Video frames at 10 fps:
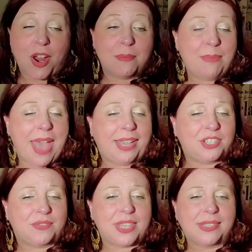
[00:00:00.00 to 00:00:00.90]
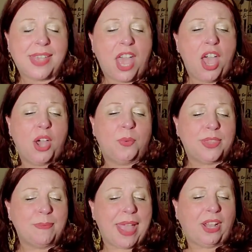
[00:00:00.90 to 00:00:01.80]
Farm package of these
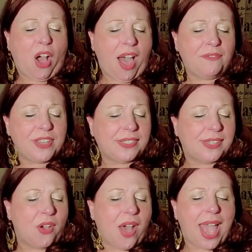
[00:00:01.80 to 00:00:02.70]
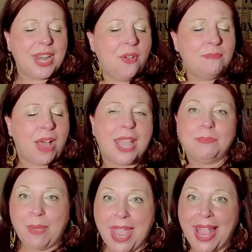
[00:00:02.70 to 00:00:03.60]
with my coffee, so I don't
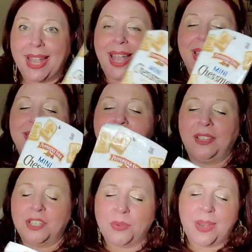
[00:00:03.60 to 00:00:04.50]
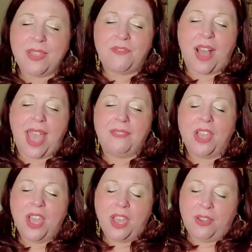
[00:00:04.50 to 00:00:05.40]
mind paying $1.25.
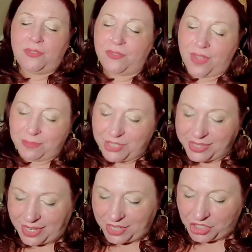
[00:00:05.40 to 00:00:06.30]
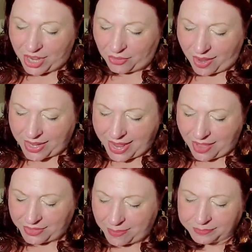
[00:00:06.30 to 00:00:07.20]
I'm just gonna check right
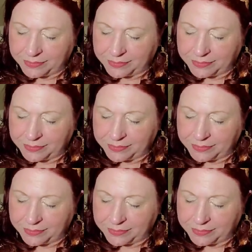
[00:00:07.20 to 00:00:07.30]
now